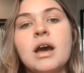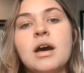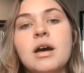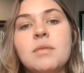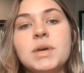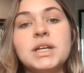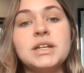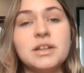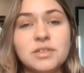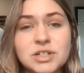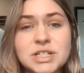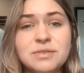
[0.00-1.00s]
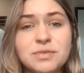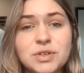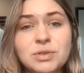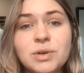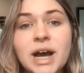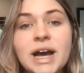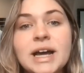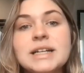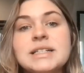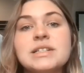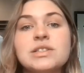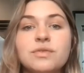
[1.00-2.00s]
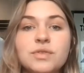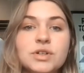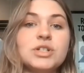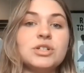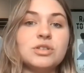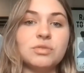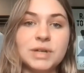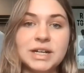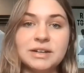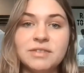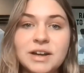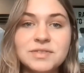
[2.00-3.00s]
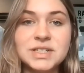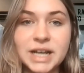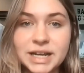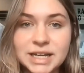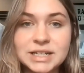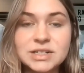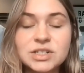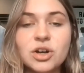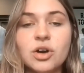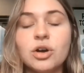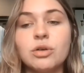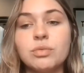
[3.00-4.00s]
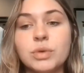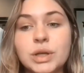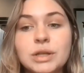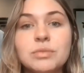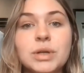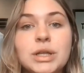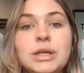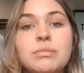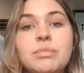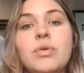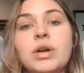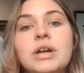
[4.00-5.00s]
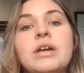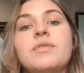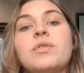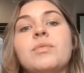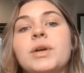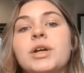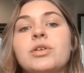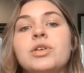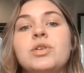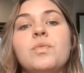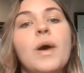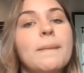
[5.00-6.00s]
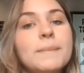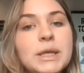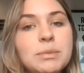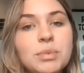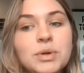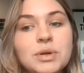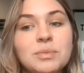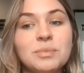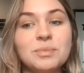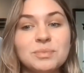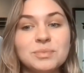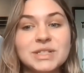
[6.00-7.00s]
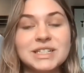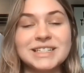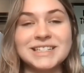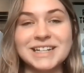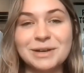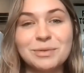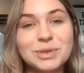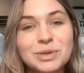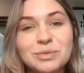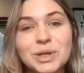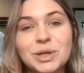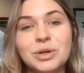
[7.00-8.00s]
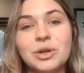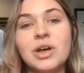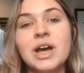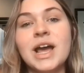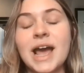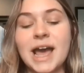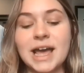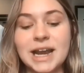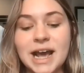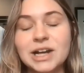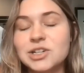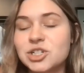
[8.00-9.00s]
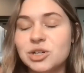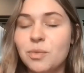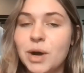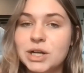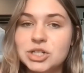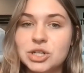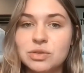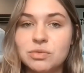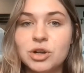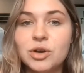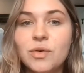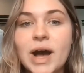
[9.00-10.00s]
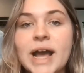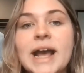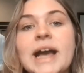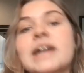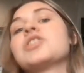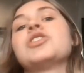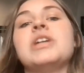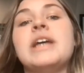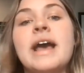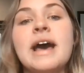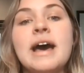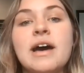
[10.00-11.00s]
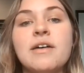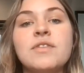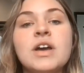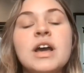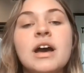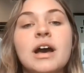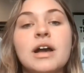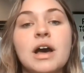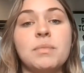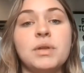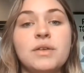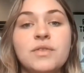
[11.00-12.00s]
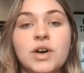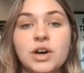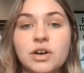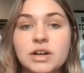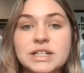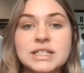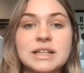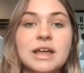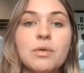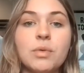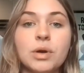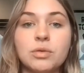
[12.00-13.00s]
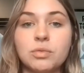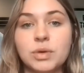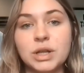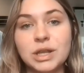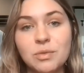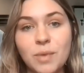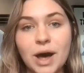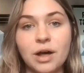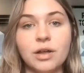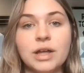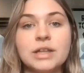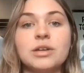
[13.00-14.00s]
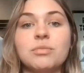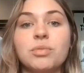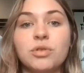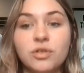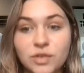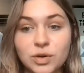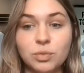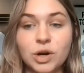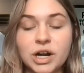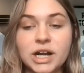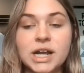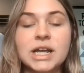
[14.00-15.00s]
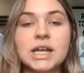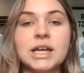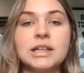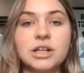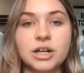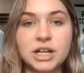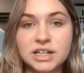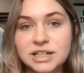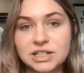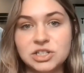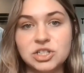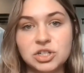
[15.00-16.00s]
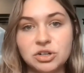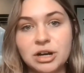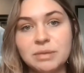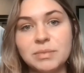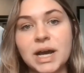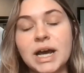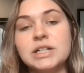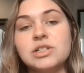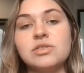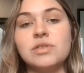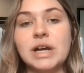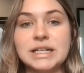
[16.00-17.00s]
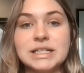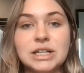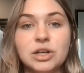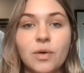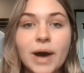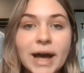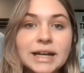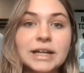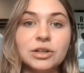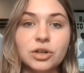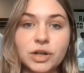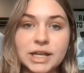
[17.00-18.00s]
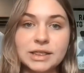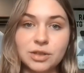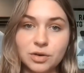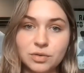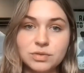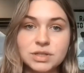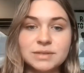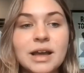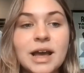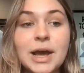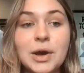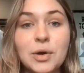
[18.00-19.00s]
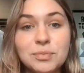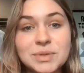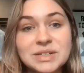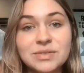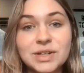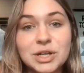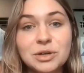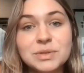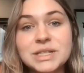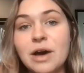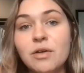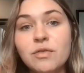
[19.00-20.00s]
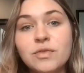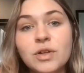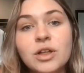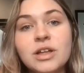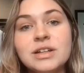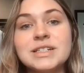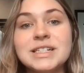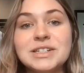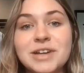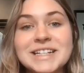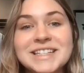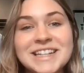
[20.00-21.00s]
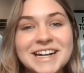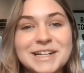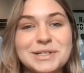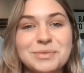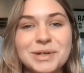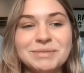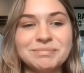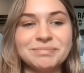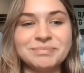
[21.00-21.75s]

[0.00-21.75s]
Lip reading: Another tip for you guys is the first 3 to 5 seconds are really, really important of a reel. You want people to stick with the reel and actually watch it through. I actually have a couple of hooks that work really well, and they're proven to work, and they're in the Instagram guide, so you guys can go ahead and look at those. I hope this video was helpful. I'll see you guys in the next one.